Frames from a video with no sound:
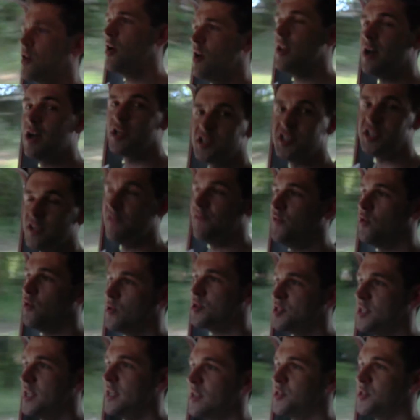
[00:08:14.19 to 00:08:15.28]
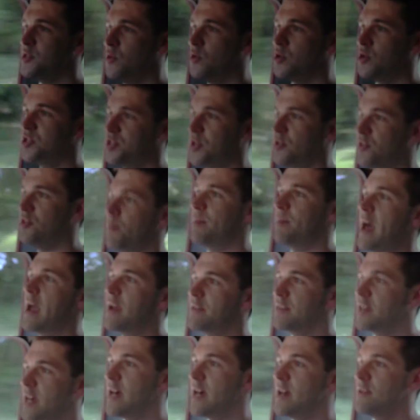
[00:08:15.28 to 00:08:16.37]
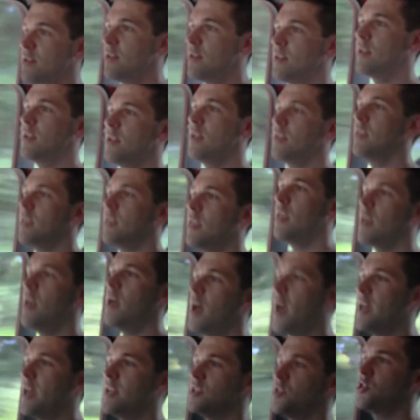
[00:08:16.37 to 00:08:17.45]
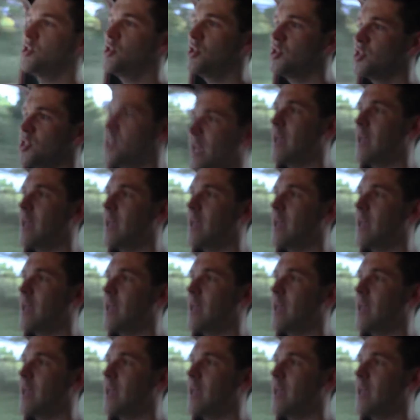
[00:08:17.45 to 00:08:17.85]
got an RC40 exhaust on the back there, and it's just